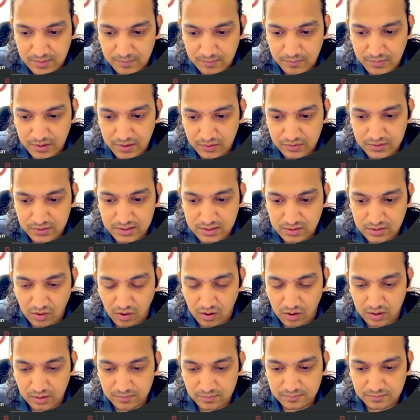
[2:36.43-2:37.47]
below this
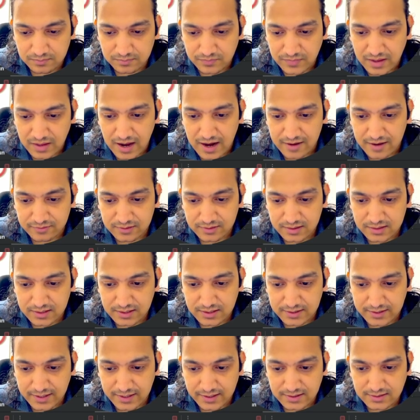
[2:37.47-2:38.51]
column after the
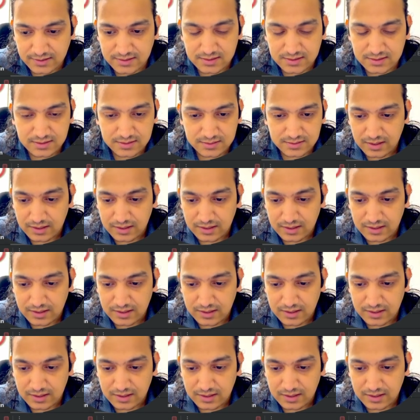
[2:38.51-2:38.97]
text,